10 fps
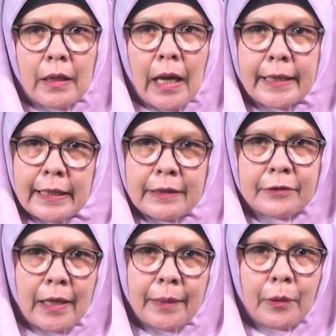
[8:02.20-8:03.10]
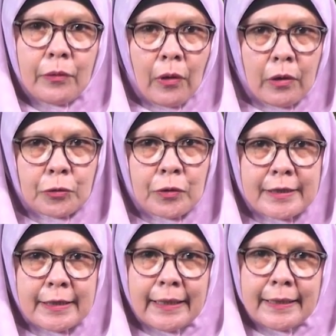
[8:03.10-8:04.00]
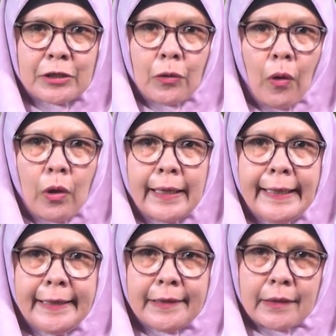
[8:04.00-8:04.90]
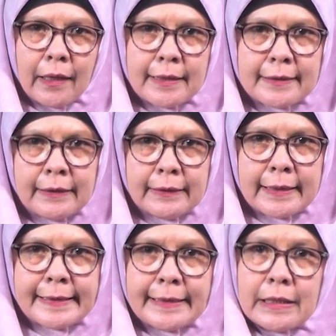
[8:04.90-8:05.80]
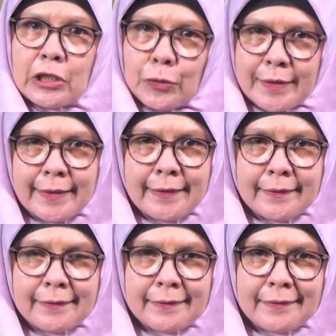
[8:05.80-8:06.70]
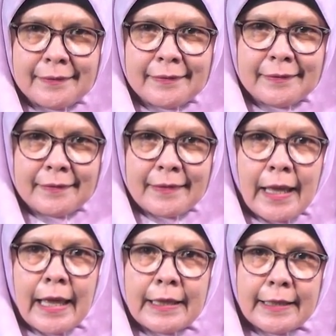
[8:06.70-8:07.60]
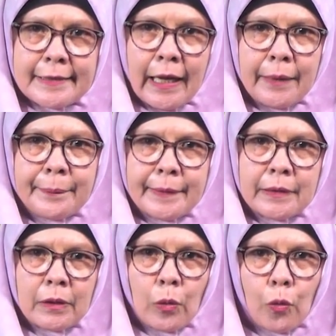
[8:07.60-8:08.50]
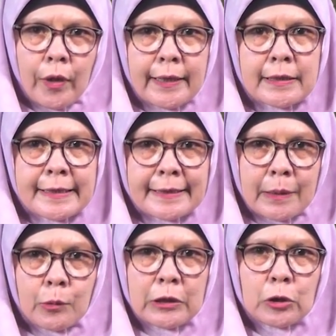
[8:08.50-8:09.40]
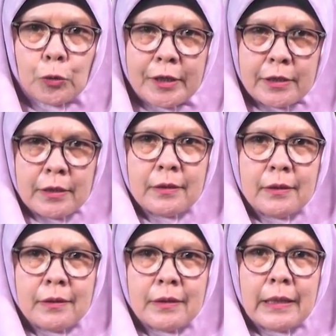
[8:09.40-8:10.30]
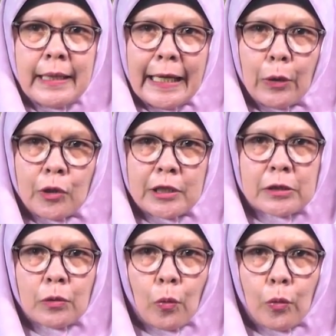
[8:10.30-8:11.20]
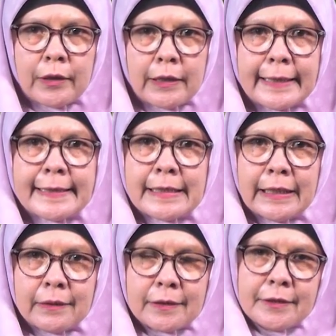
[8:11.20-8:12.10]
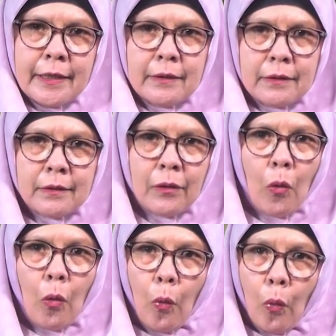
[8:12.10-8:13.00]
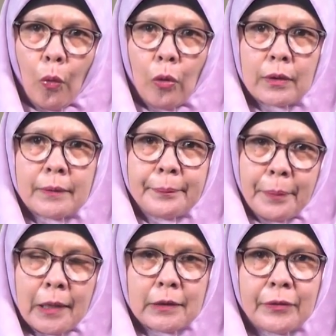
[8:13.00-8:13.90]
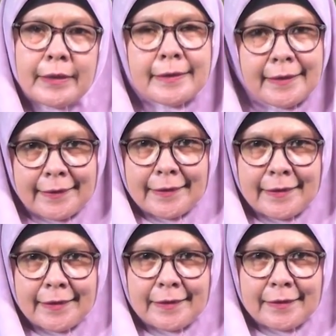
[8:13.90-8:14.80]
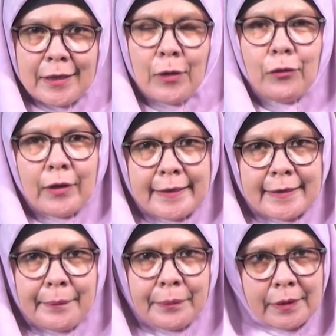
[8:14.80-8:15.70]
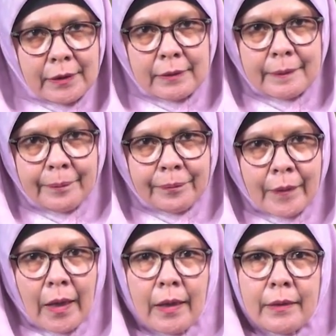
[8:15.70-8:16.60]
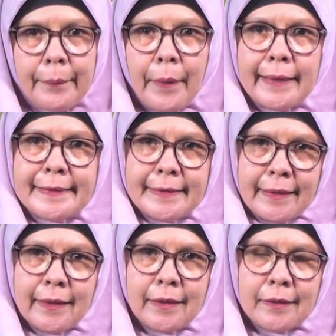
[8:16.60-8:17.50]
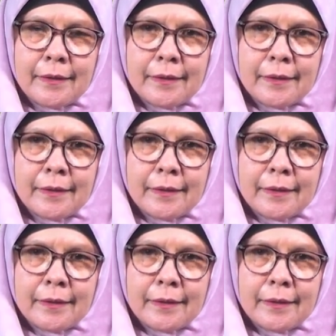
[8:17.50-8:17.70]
Another type of code switching is called intrasentential switching. This happens when someone switches language within a single sentence or part of the sentence. For example, they might say,